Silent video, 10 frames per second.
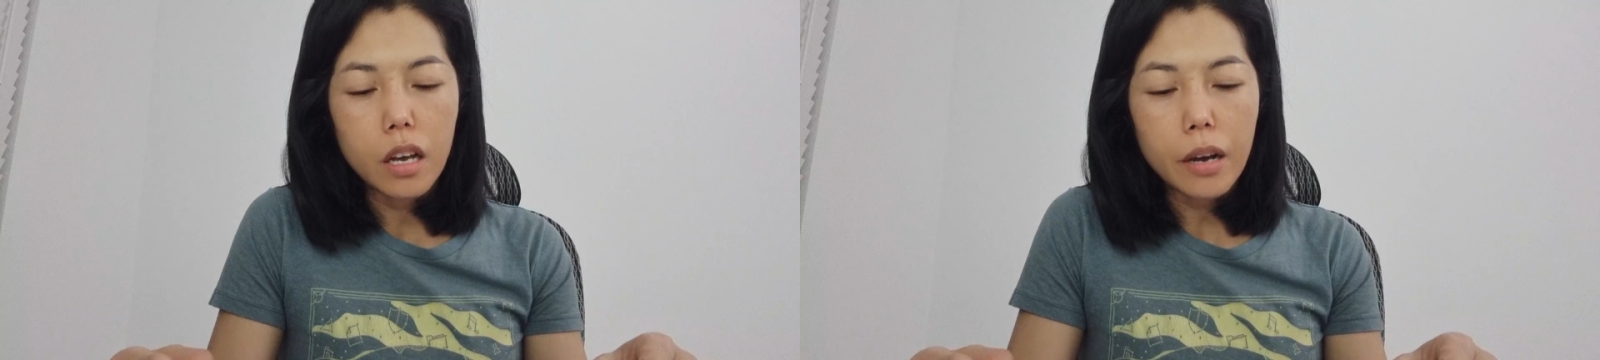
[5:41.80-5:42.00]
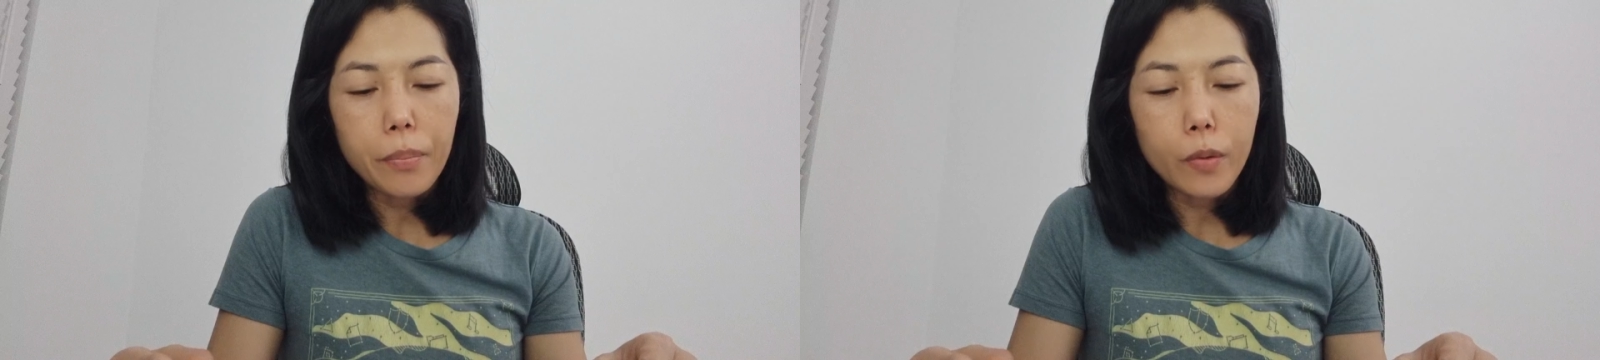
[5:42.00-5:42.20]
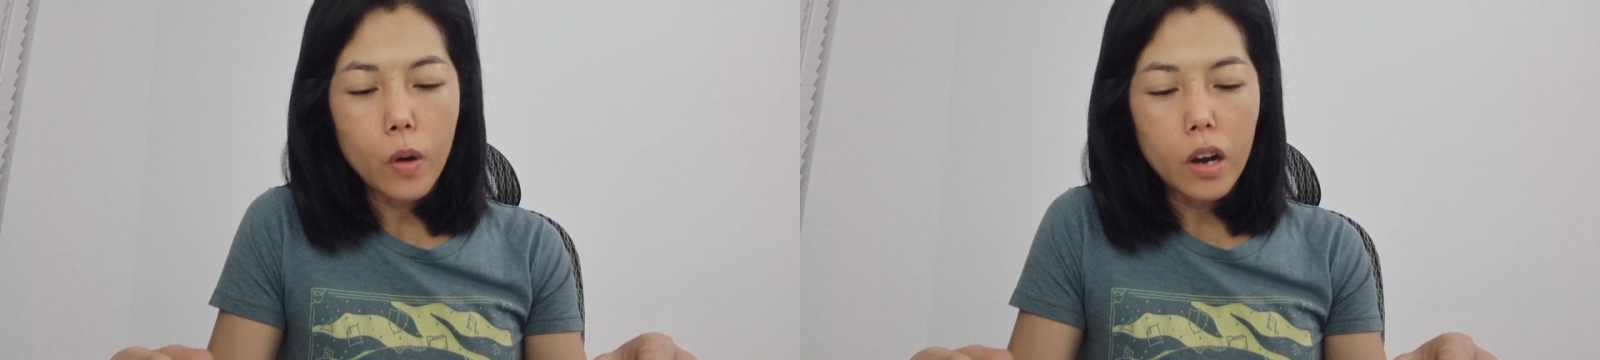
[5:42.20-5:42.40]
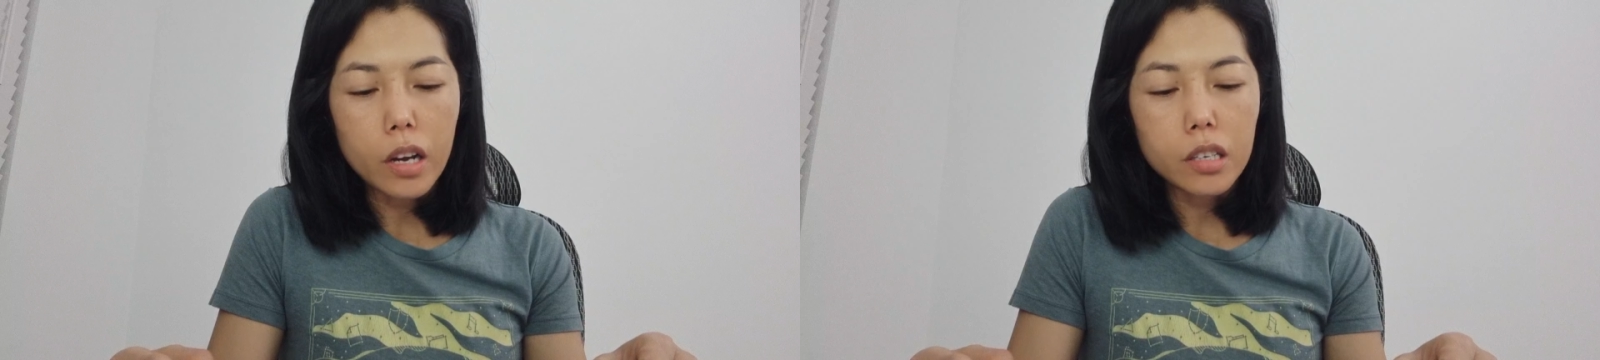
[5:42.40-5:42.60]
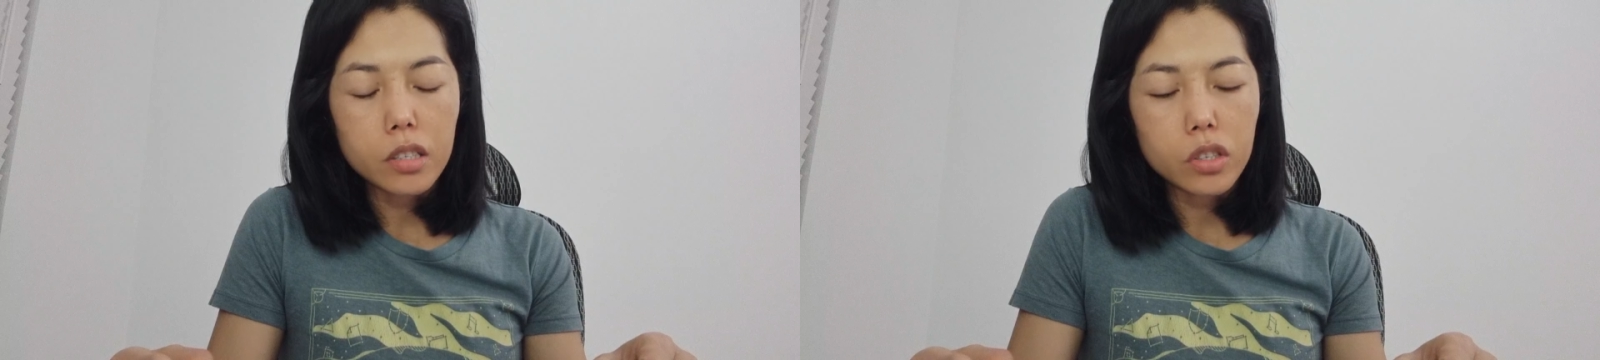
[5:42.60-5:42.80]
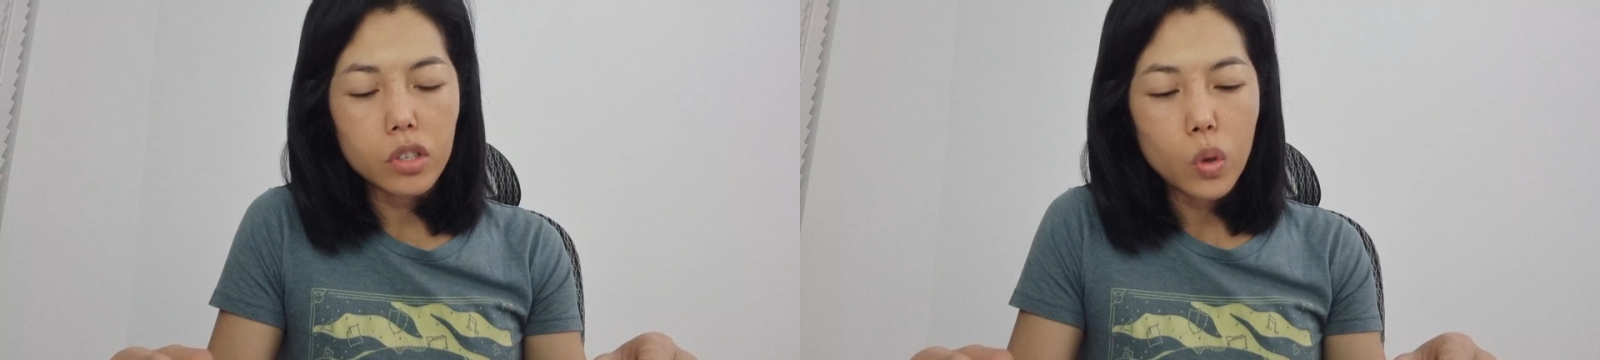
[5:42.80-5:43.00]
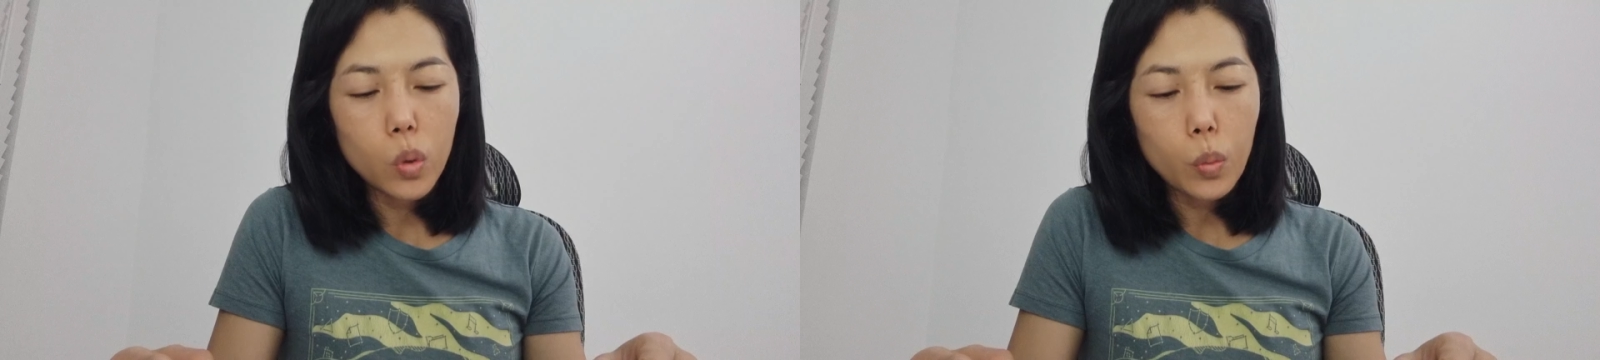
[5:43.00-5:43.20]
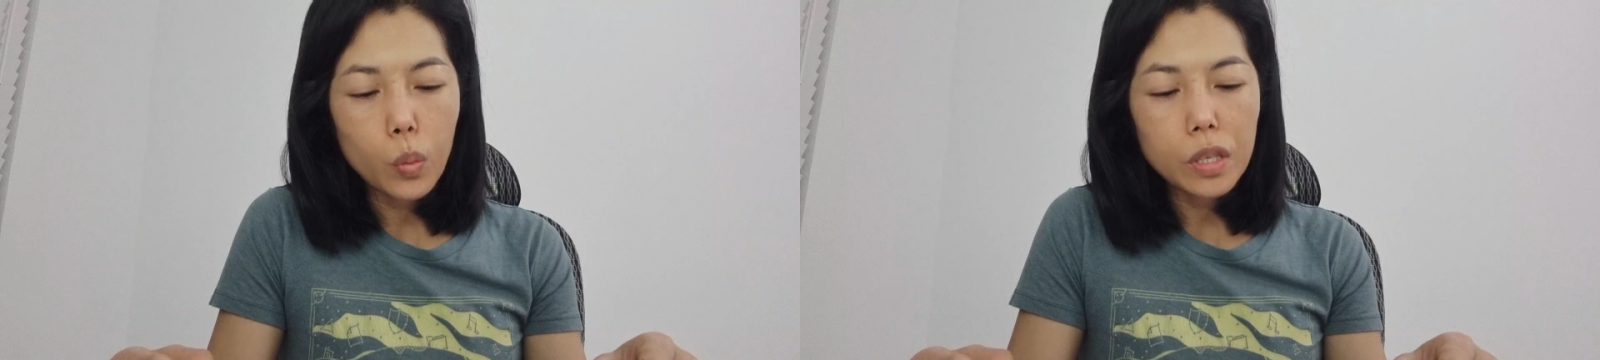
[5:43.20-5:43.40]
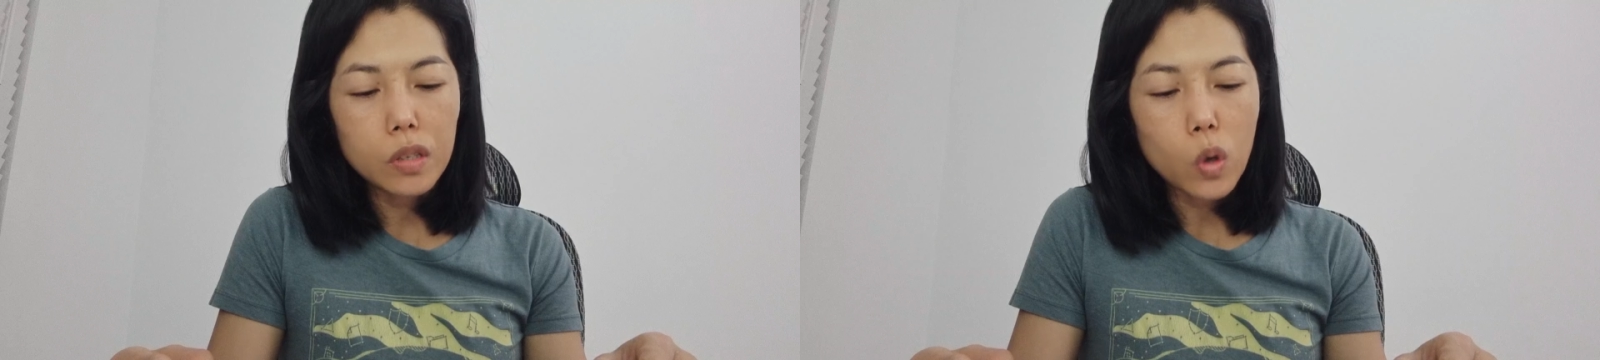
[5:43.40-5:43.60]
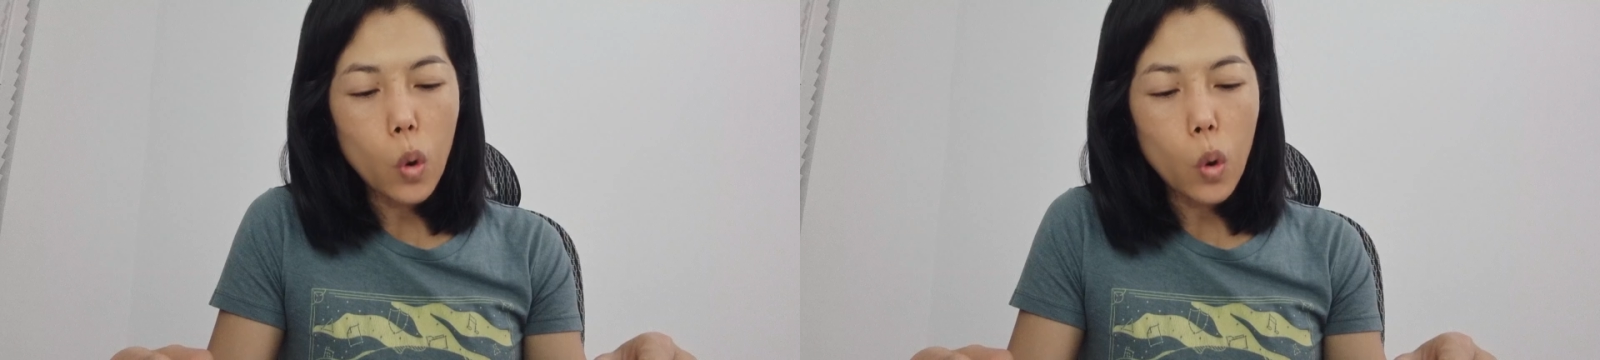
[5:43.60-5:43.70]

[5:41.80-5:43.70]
a products with